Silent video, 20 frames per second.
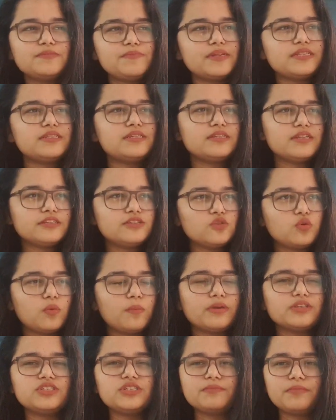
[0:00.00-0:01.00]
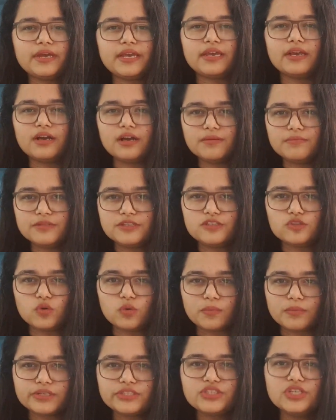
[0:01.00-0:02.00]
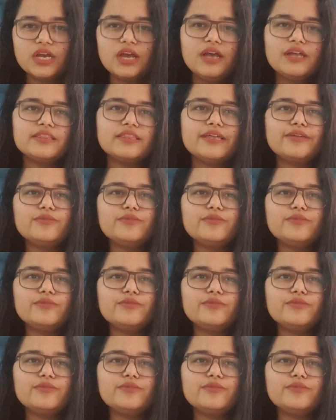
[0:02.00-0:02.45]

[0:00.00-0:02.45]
expenses are so much and my income is so much,